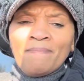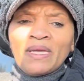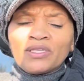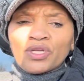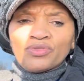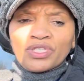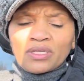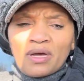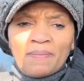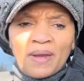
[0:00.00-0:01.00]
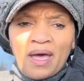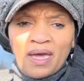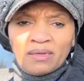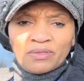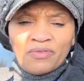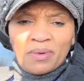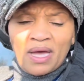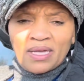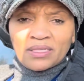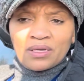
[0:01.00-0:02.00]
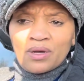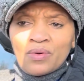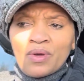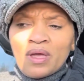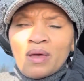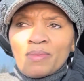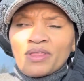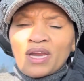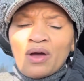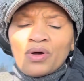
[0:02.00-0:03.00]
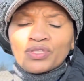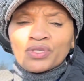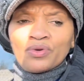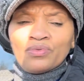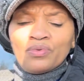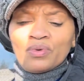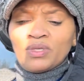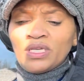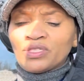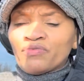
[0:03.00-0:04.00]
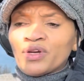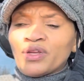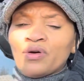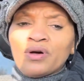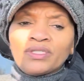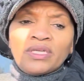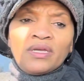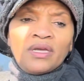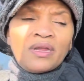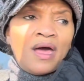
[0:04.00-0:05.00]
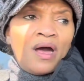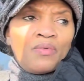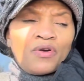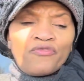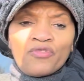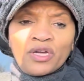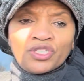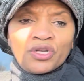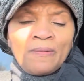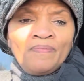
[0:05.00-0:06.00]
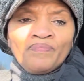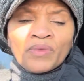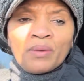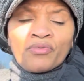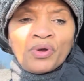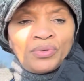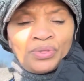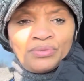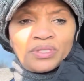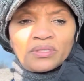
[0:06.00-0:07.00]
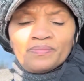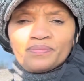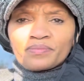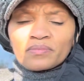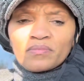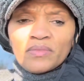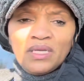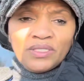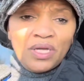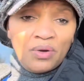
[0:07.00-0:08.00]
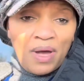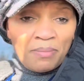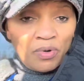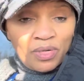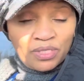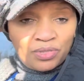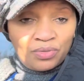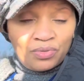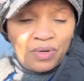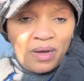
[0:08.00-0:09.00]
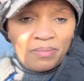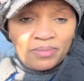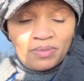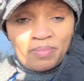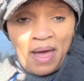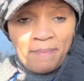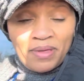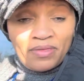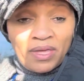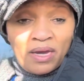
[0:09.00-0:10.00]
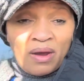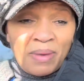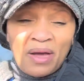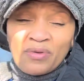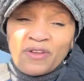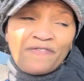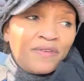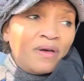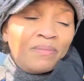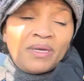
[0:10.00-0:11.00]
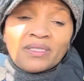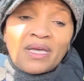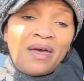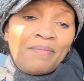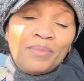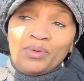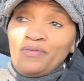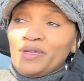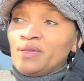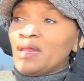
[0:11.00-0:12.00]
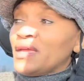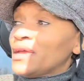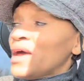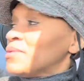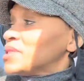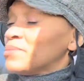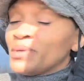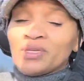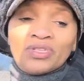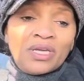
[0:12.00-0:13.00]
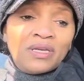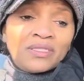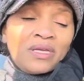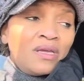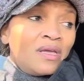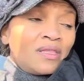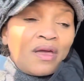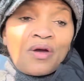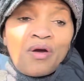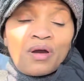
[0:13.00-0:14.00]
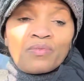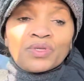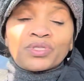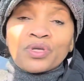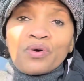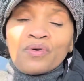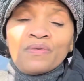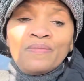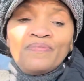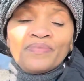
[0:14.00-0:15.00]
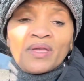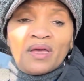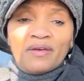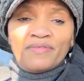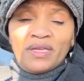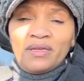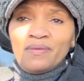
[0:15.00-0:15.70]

So just a couple of items from Costco. But then I also need to run to ALDI to get our fresh produce. So I'm going to pop in there. I'm not going to film because I'm moving. Like, I was in BJ's. That cart was so heavy.